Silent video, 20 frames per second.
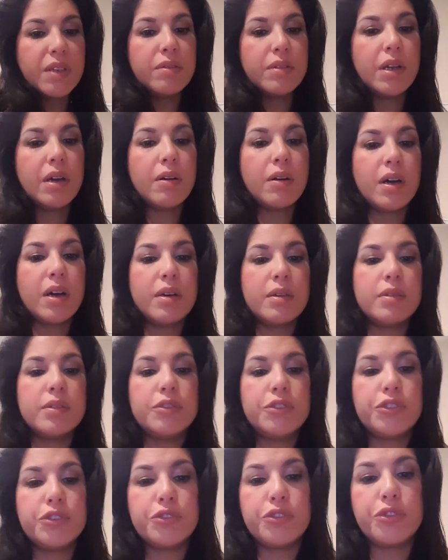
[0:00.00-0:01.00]
Now I
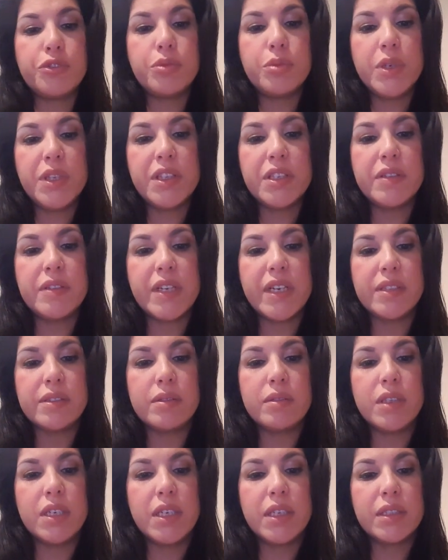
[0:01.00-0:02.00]
will show you with the
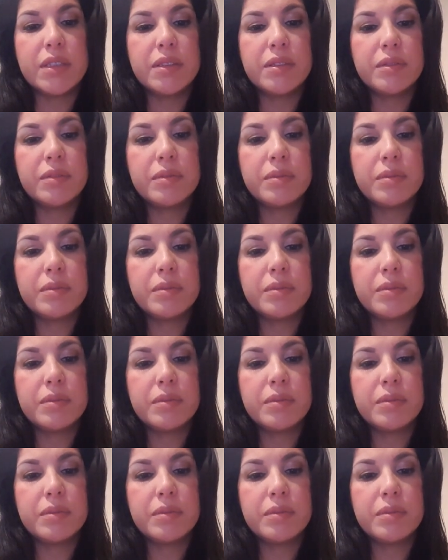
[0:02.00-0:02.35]
Dazzle Lock.